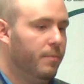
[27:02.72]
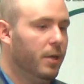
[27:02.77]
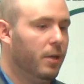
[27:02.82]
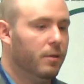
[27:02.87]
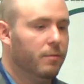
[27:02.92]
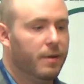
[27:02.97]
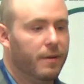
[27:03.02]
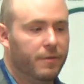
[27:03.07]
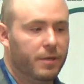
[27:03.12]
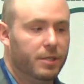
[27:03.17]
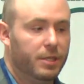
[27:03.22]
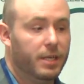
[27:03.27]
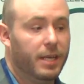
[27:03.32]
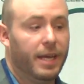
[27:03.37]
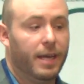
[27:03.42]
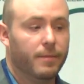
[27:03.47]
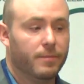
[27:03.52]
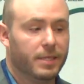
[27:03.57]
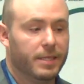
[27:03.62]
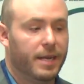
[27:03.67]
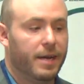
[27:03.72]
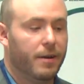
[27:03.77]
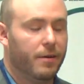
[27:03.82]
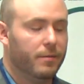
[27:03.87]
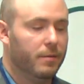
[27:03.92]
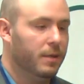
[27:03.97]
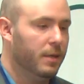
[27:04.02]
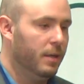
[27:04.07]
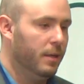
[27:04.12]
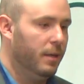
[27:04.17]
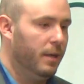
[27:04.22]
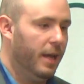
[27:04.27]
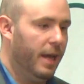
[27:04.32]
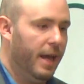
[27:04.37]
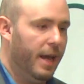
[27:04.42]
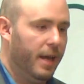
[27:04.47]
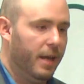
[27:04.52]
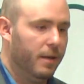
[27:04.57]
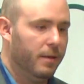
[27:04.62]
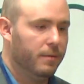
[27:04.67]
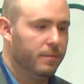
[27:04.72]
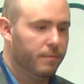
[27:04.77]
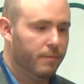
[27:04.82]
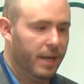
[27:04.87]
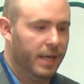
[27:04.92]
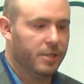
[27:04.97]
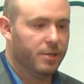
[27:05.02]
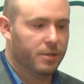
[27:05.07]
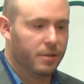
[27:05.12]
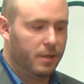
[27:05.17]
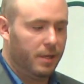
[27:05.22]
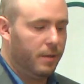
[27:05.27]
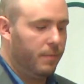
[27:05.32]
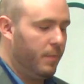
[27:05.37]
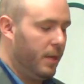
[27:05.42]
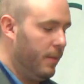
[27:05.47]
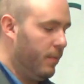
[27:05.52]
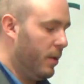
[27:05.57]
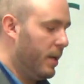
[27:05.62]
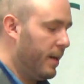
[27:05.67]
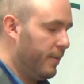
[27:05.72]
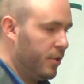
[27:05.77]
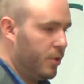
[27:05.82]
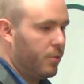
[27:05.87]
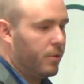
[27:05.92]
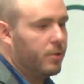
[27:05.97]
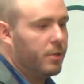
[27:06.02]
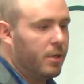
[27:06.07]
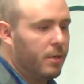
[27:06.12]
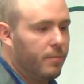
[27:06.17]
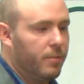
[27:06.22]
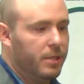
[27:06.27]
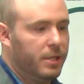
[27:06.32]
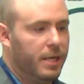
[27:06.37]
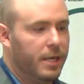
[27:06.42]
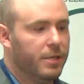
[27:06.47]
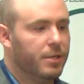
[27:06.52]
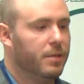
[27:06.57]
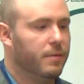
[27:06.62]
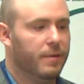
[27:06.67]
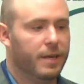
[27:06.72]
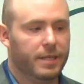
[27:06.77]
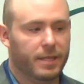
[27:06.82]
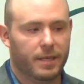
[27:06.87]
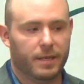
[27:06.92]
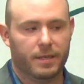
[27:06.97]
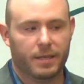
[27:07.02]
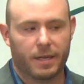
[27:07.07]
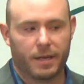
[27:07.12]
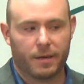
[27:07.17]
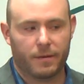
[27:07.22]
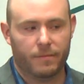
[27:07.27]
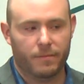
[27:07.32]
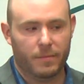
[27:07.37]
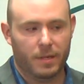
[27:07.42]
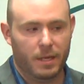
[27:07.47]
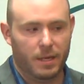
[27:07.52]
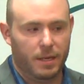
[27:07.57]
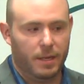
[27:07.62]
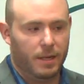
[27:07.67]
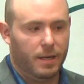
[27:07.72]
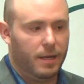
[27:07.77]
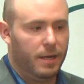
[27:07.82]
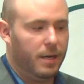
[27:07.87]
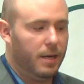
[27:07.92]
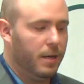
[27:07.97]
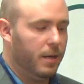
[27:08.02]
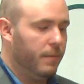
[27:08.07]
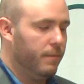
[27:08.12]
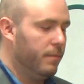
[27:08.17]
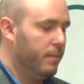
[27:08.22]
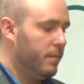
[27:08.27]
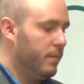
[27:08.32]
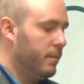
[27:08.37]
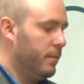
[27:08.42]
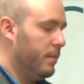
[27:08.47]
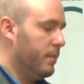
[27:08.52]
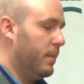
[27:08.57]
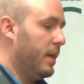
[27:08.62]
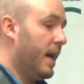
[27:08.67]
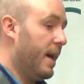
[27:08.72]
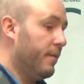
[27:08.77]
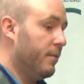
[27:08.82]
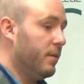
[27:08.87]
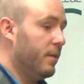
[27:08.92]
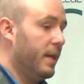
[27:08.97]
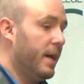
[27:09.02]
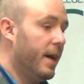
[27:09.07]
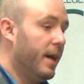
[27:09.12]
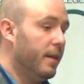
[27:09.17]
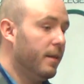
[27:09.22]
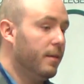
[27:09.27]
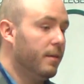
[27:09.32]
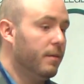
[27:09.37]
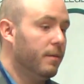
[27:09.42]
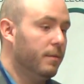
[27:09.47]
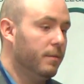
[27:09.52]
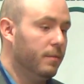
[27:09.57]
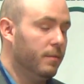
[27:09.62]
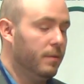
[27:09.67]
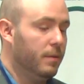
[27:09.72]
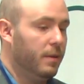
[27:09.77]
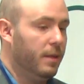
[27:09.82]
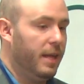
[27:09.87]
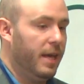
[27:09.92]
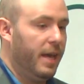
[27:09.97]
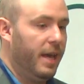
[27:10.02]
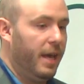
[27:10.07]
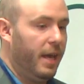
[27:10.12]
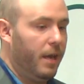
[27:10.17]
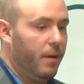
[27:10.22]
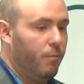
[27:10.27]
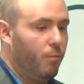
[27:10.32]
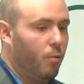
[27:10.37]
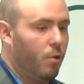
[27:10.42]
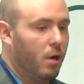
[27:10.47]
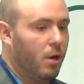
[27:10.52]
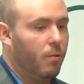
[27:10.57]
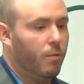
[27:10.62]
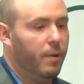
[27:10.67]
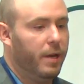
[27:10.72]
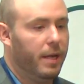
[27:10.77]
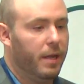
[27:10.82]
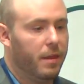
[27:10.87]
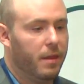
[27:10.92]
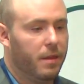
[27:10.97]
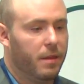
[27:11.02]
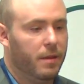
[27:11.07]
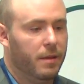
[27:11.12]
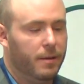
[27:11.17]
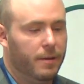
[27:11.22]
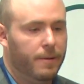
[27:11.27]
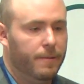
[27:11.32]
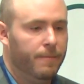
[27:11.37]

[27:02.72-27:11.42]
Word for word: build refugee camps out and make sure that people have short-term protection right then and there. Um, after that, they work with